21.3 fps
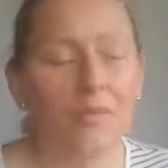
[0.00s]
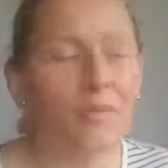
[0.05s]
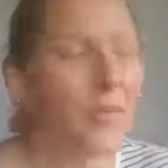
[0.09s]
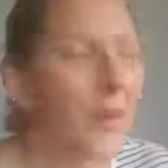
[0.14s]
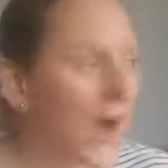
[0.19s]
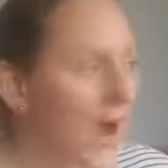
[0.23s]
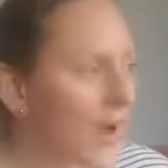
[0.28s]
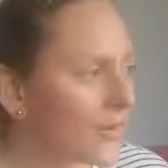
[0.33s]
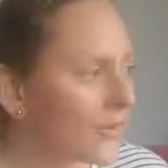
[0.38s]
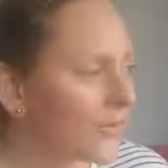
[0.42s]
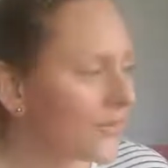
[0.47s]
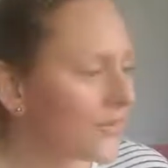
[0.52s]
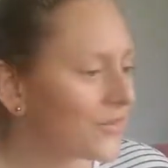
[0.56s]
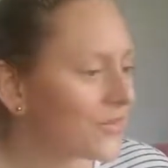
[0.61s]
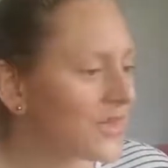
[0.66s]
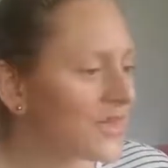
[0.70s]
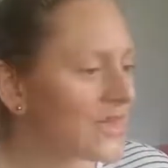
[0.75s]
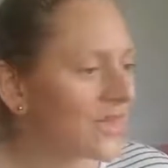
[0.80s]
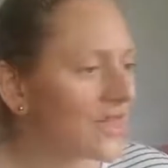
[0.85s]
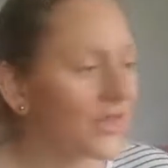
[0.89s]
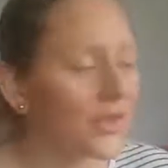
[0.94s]

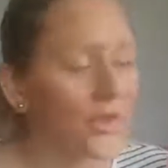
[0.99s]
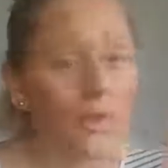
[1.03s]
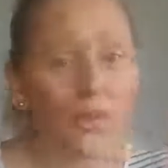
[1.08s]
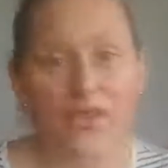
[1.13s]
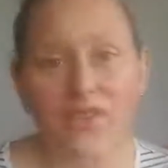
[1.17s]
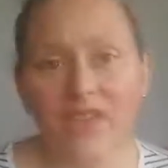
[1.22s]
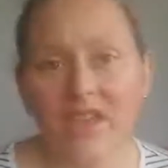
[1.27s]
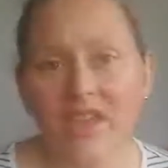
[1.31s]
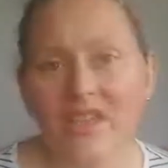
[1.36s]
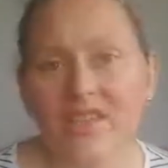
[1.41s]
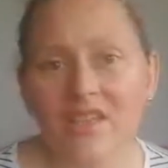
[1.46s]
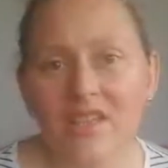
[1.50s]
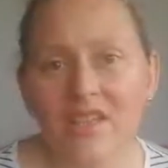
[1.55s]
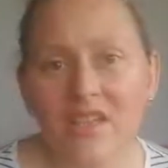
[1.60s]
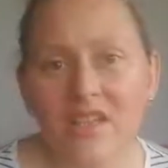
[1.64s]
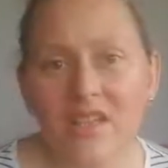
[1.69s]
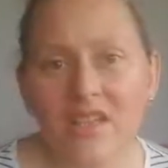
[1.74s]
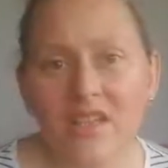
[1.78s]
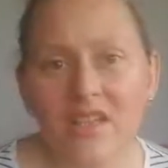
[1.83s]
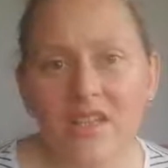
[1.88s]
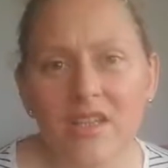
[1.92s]
powerfully,
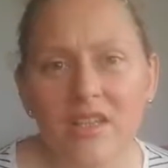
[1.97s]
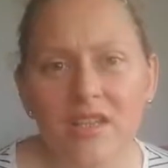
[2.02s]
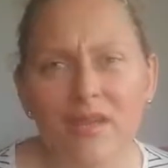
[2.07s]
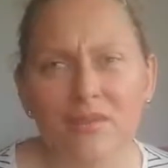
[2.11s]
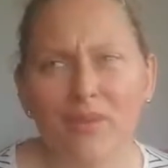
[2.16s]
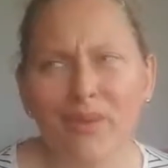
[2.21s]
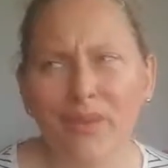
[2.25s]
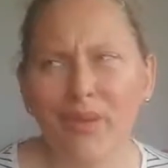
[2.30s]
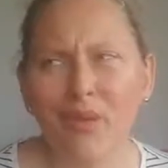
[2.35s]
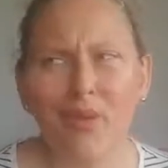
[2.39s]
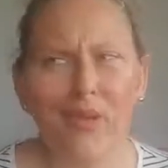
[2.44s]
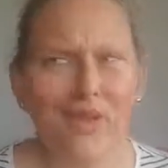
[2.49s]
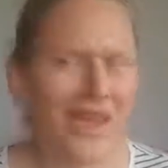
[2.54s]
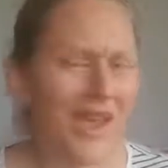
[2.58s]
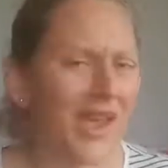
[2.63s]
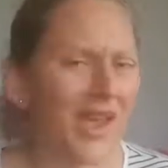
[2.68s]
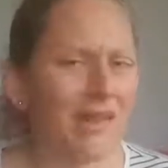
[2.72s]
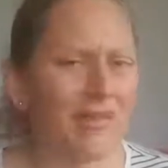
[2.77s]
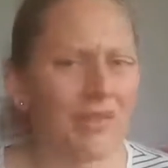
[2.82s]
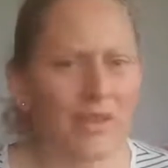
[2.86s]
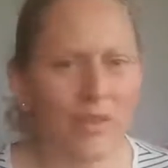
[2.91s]
authentically, without
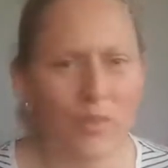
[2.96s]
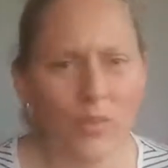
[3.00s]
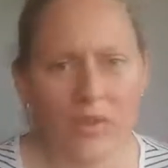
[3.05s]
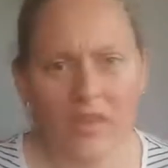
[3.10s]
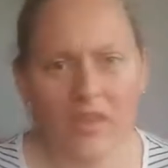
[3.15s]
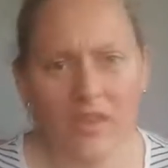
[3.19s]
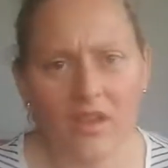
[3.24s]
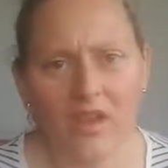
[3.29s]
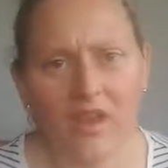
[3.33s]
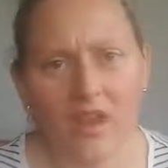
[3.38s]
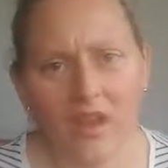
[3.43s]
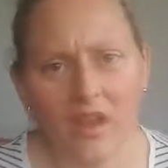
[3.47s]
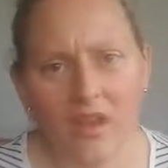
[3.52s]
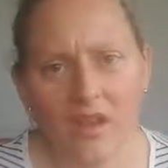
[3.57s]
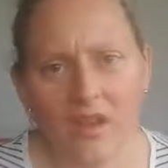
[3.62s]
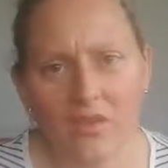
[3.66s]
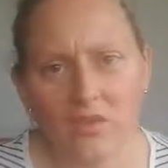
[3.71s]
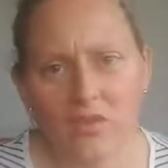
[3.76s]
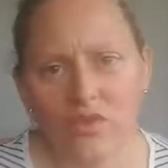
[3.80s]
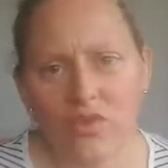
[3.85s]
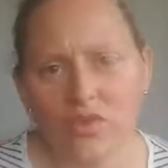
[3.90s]
caring whether the
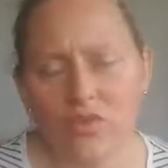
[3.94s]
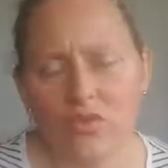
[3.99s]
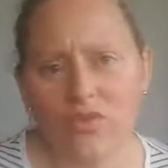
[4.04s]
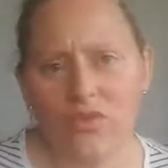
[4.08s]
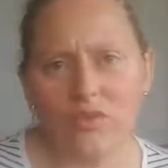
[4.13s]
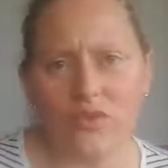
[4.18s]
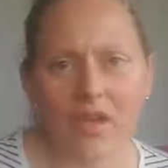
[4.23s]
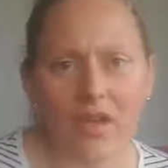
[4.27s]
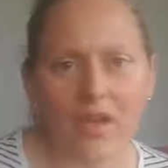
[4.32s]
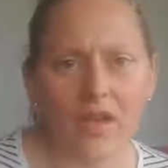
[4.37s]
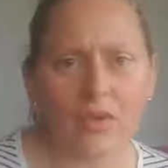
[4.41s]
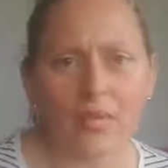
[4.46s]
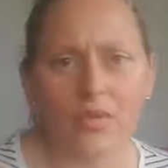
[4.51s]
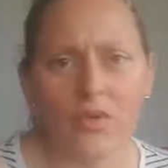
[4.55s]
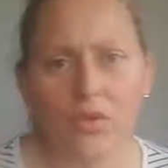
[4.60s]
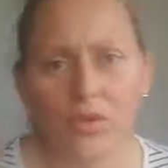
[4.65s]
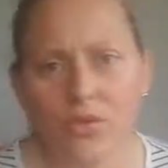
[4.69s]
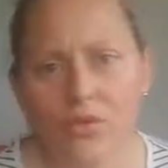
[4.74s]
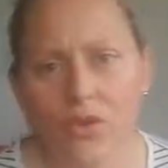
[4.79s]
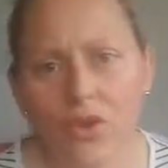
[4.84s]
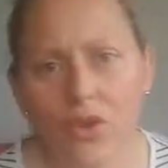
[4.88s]
guy was going to like me
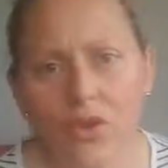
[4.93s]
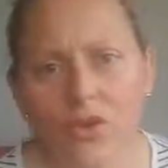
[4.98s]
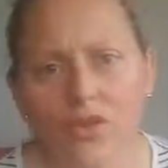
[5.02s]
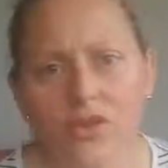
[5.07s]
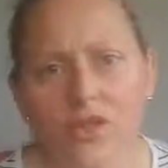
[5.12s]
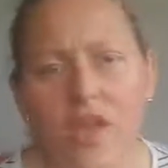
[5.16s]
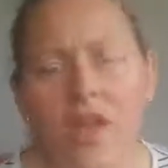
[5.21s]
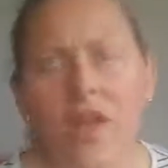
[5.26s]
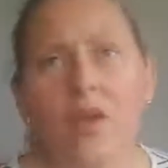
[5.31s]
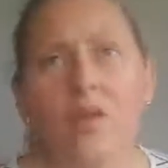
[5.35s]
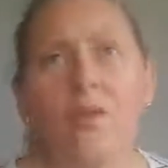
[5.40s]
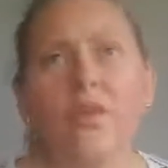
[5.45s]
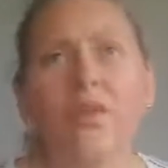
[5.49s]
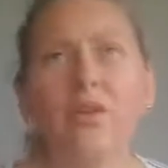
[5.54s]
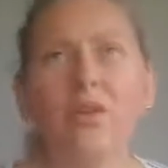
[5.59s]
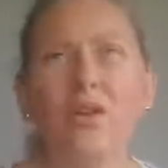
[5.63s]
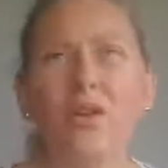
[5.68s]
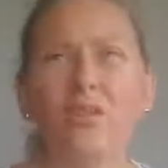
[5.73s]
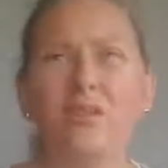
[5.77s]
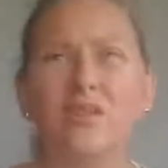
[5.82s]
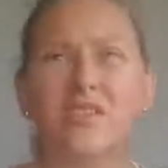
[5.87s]
or not,
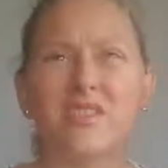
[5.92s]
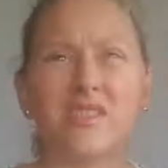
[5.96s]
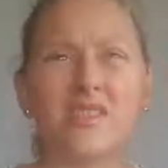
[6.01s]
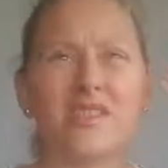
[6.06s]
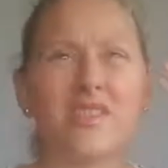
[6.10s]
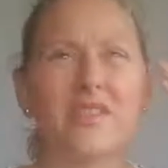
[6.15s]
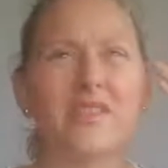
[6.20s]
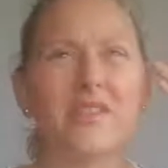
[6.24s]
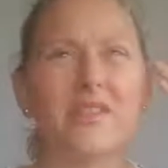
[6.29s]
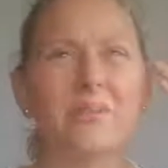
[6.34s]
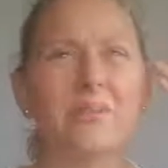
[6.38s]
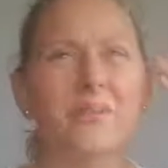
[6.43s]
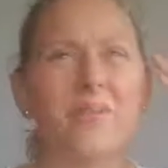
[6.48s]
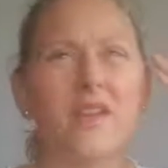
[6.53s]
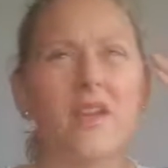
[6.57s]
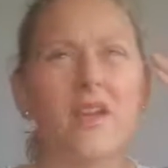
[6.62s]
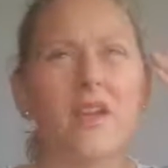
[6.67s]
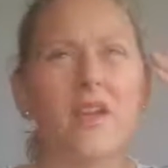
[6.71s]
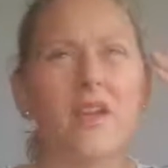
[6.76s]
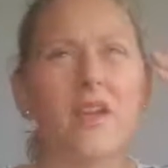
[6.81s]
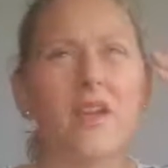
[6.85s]
without constantly
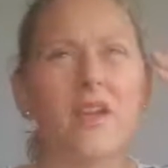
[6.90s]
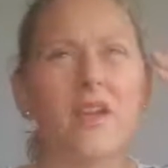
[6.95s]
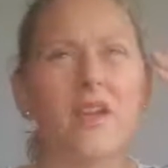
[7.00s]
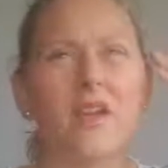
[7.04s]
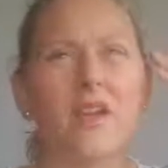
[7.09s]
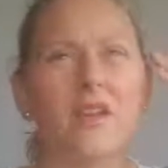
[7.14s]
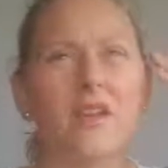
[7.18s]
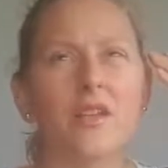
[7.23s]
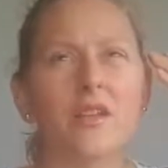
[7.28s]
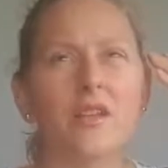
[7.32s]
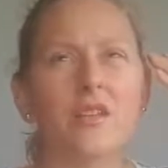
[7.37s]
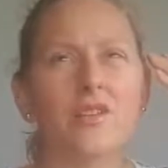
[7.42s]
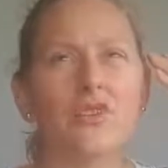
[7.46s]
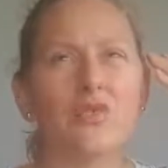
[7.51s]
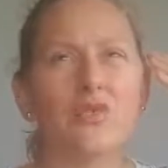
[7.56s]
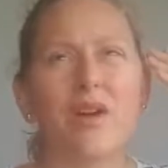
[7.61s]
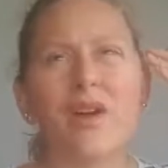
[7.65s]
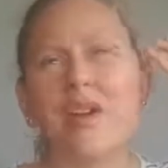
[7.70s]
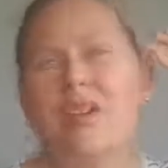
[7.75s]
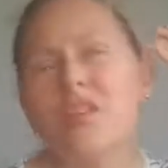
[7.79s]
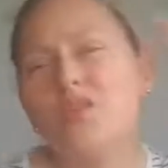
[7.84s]

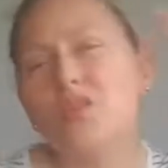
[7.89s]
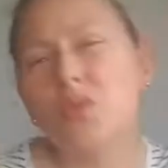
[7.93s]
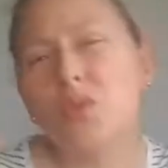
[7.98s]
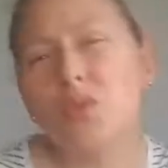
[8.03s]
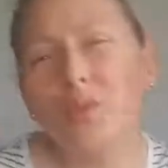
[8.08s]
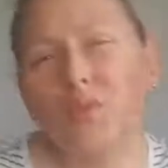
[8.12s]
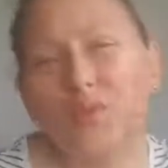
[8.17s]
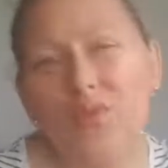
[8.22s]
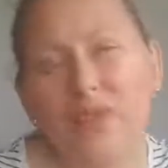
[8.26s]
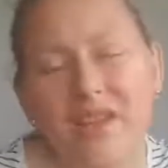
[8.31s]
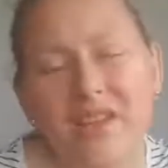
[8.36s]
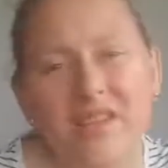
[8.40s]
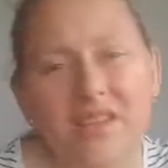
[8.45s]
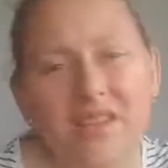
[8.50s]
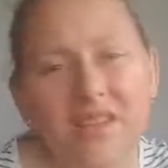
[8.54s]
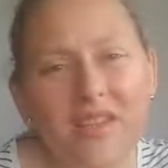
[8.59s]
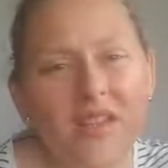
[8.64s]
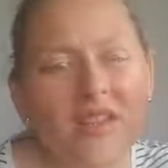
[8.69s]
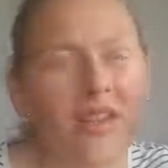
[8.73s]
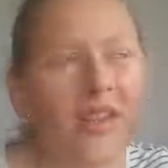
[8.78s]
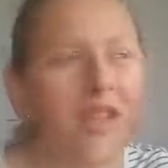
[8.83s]
trying to impress
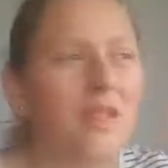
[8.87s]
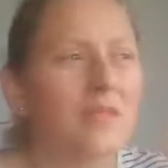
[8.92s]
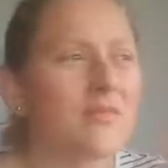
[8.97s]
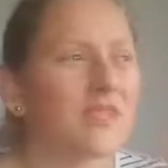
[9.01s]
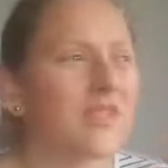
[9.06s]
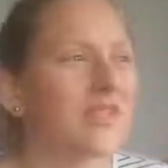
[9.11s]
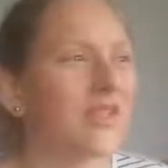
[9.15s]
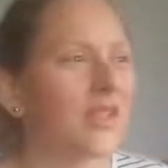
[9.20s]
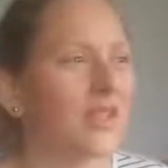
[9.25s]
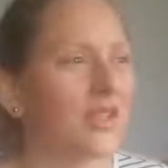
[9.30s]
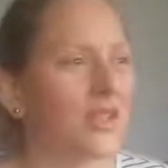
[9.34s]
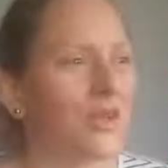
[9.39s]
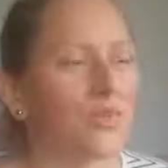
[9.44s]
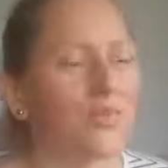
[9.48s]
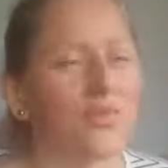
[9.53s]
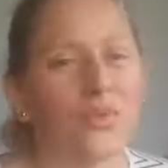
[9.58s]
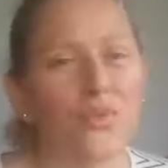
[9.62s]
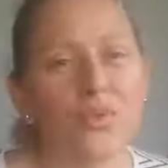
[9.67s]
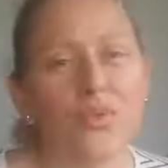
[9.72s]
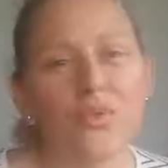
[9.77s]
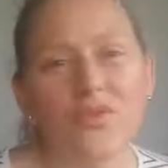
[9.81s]
them, seeking
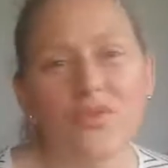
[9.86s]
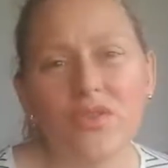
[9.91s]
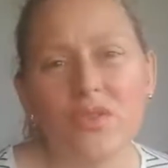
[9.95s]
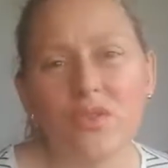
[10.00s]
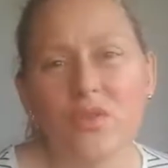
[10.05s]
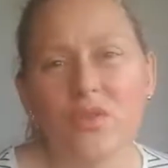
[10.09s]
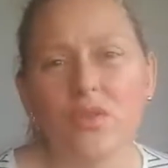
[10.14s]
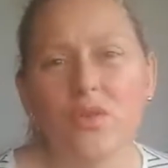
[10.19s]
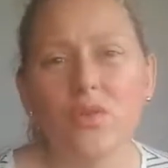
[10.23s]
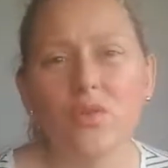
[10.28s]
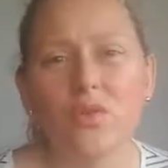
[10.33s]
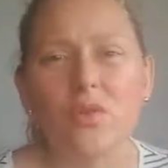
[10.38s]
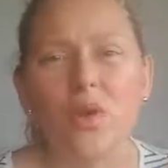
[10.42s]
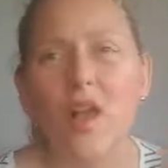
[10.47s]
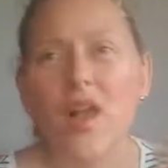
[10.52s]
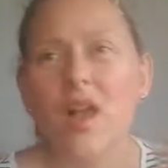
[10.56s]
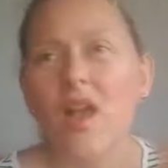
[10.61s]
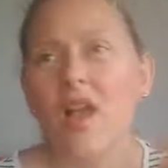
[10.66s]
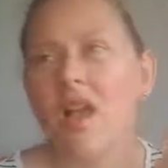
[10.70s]
approval,